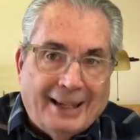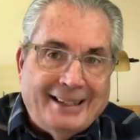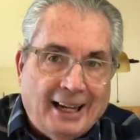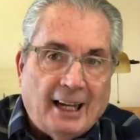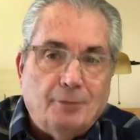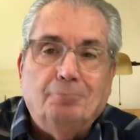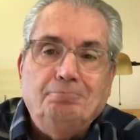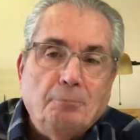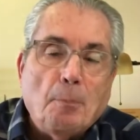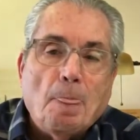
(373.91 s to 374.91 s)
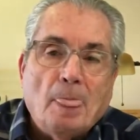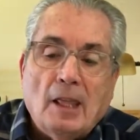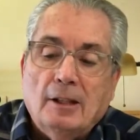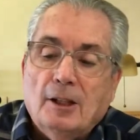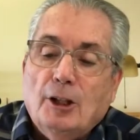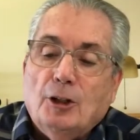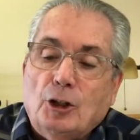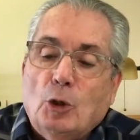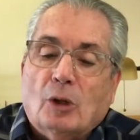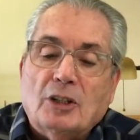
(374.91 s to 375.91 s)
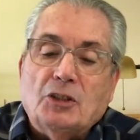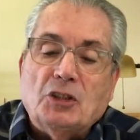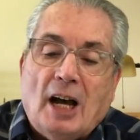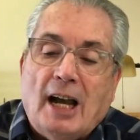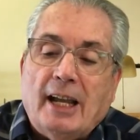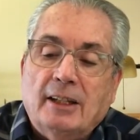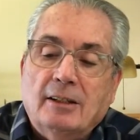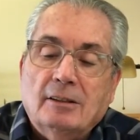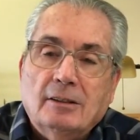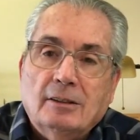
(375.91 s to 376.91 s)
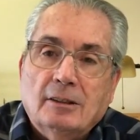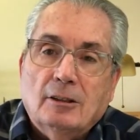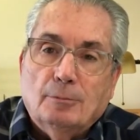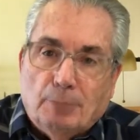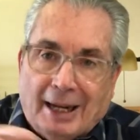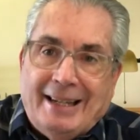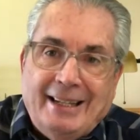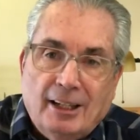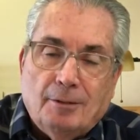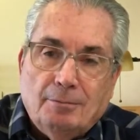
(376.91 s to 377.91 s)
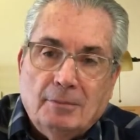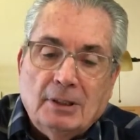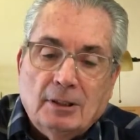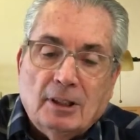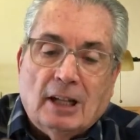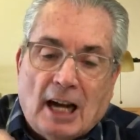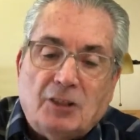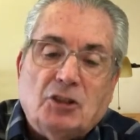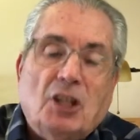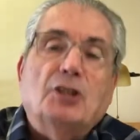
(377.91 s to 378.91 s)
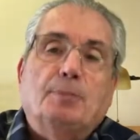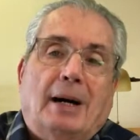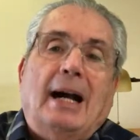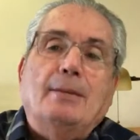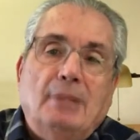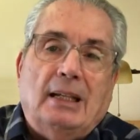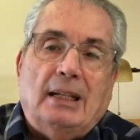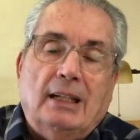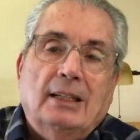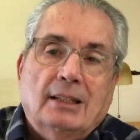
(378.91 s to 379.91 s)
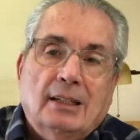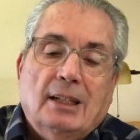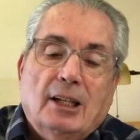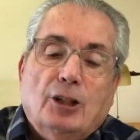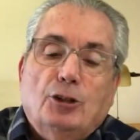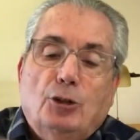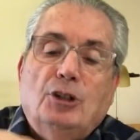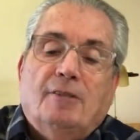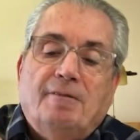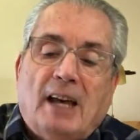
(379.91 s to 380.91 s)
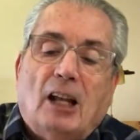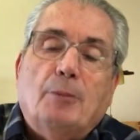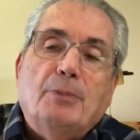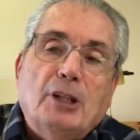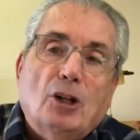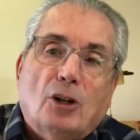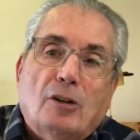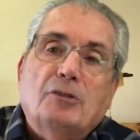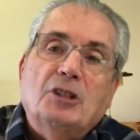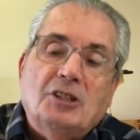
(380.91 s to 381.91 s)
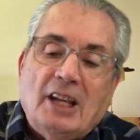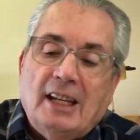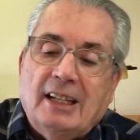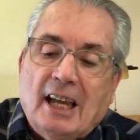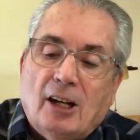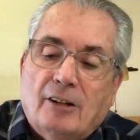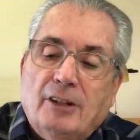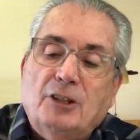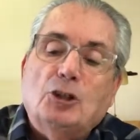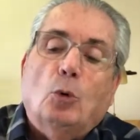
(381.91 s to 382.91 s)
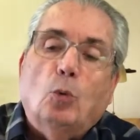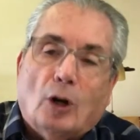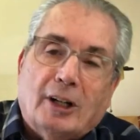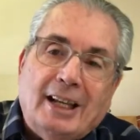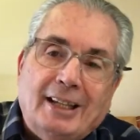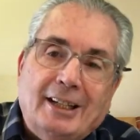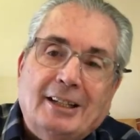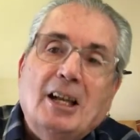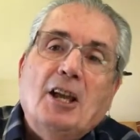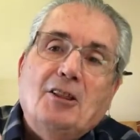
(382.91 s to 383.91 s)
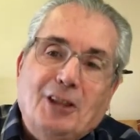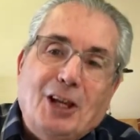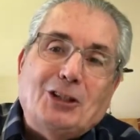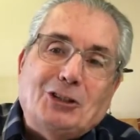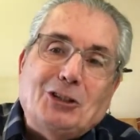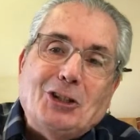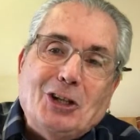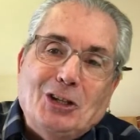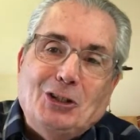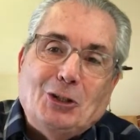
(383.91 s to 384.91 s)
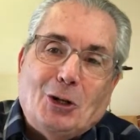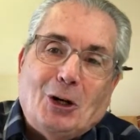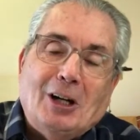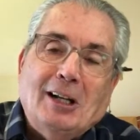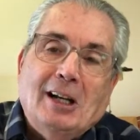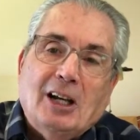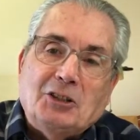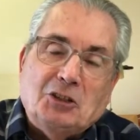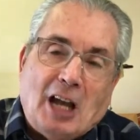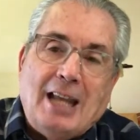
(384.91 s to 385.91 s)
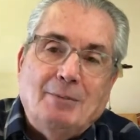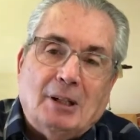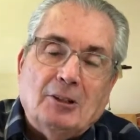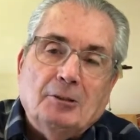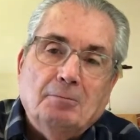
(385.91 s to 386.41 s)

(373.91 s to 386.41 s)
God, you are assigned by Him, God says by me, to develop the earth, to take care of it, to work in it. This is your assignment.